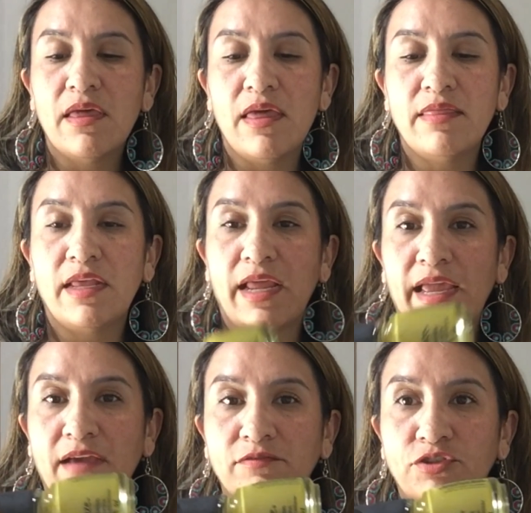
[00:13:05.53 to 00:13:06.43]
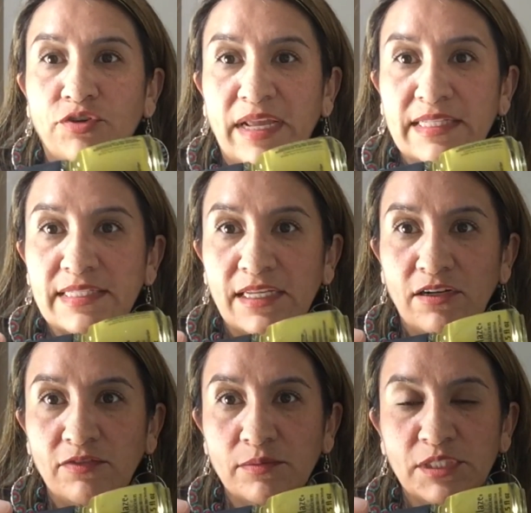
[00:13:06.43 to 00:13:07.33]
And then I have
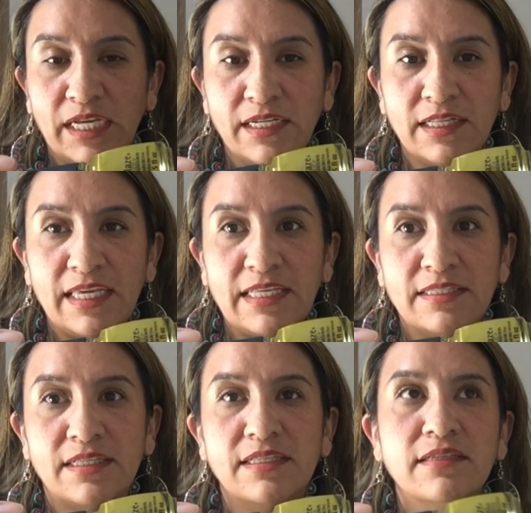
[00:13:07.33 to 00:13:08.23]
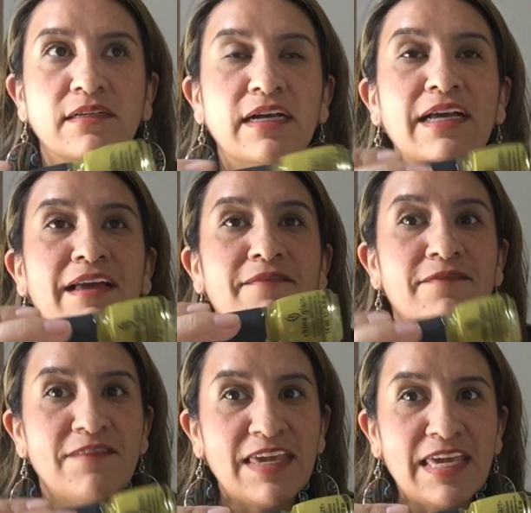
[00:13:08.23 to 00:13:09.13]
Trendsetter from China Glaze.
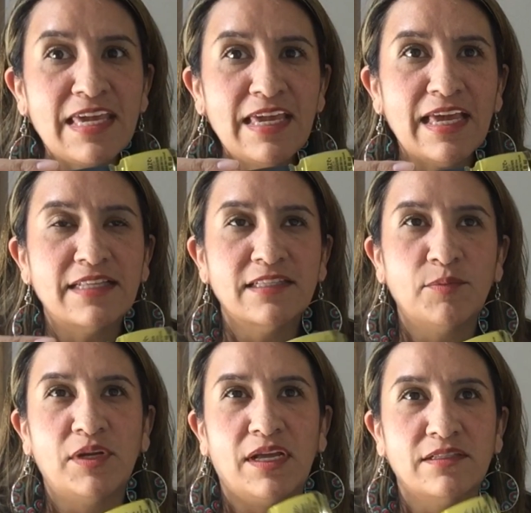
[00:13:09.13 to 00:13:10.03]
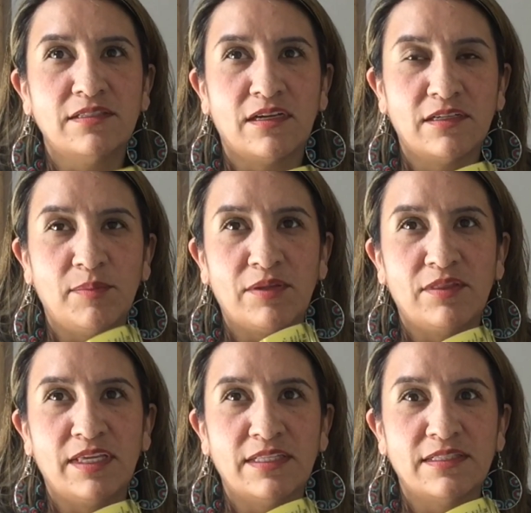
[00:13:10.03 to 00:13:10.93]
V and someone else talked about
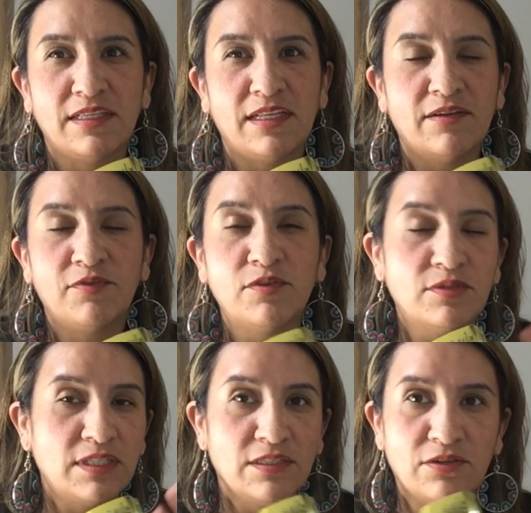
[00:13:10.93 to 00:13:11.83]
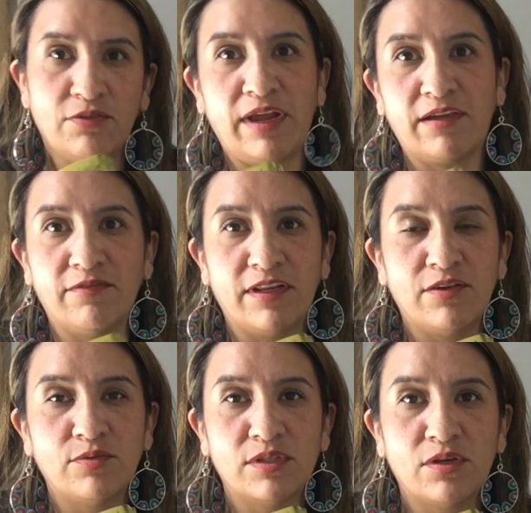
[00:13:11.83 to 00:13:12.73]
this in a few seasonal rack
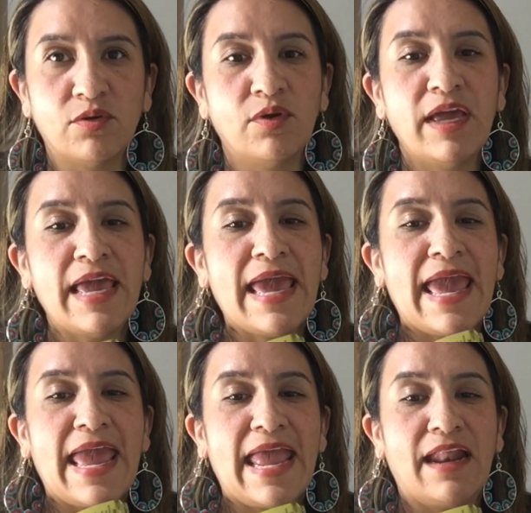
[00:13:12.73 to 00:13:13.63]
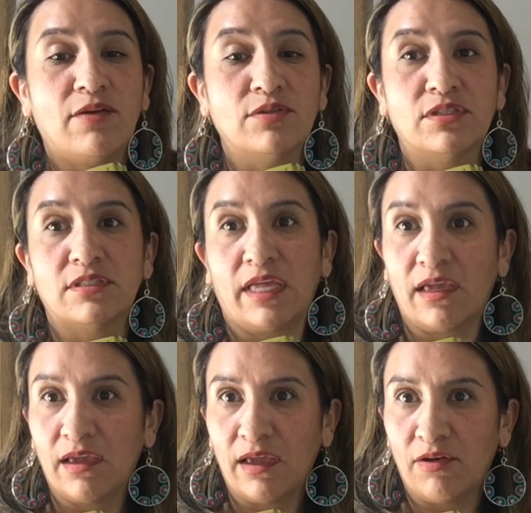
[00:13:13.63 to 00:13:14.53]
videos ago, and I was just
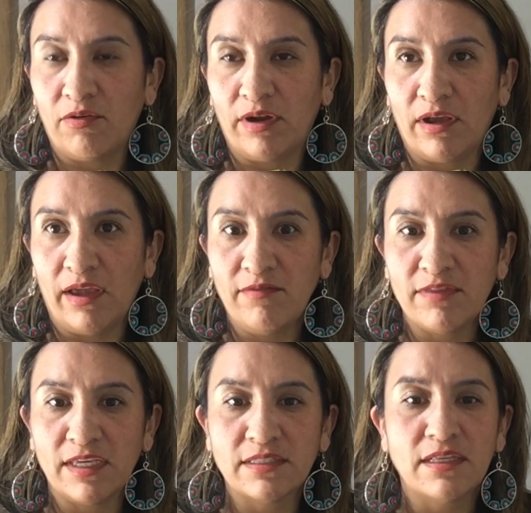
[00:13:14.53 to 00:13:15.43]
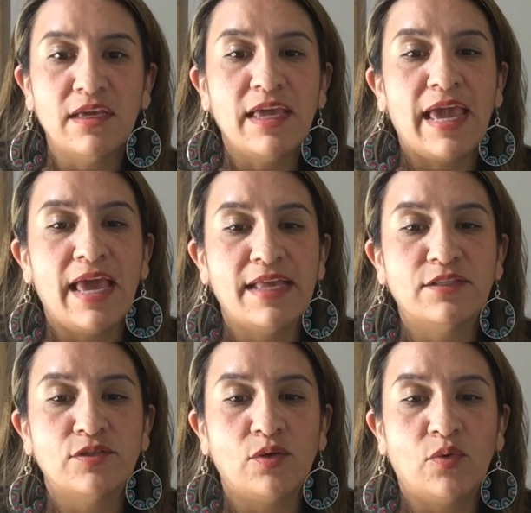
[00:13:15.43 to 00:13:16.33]
like, how do I not have this?
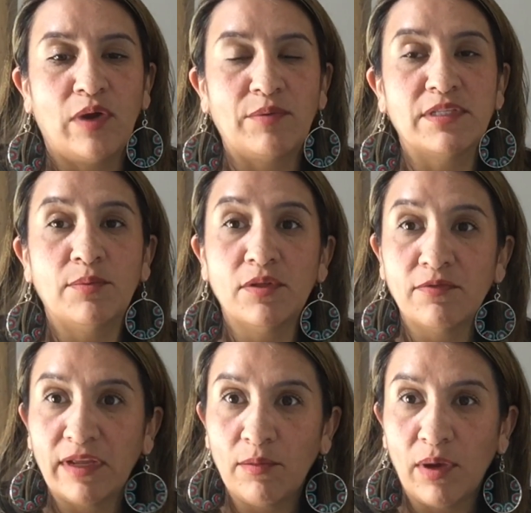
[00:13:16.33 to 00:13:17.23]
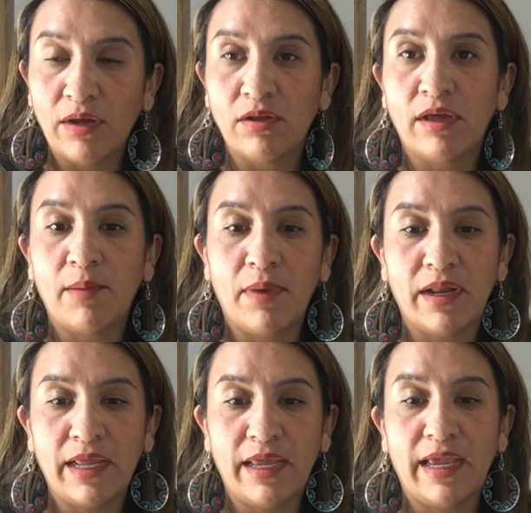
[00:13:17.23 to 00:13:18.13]
And so I was able to find a bottle. I
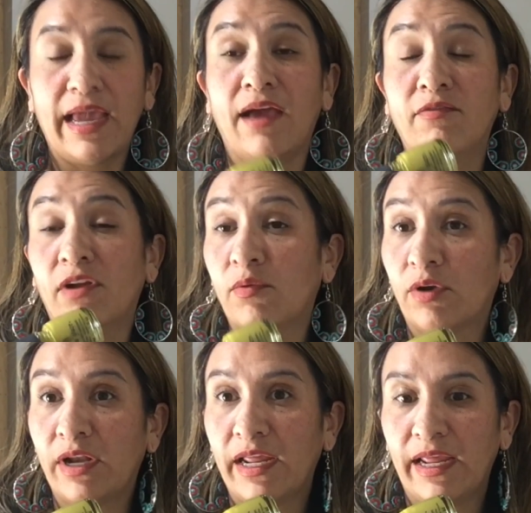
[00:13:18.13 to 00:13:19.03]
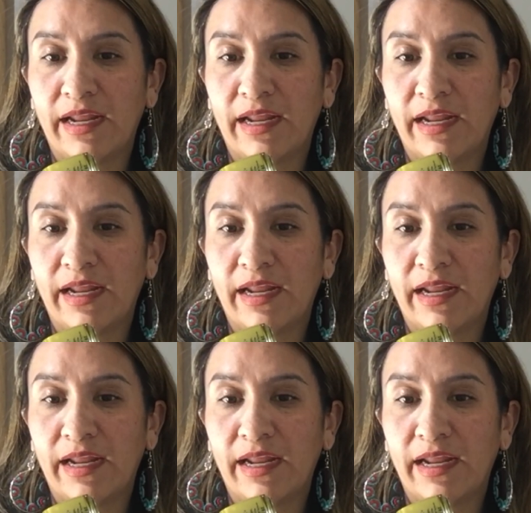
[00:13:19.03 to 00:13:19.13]
bought it. I have not worn it.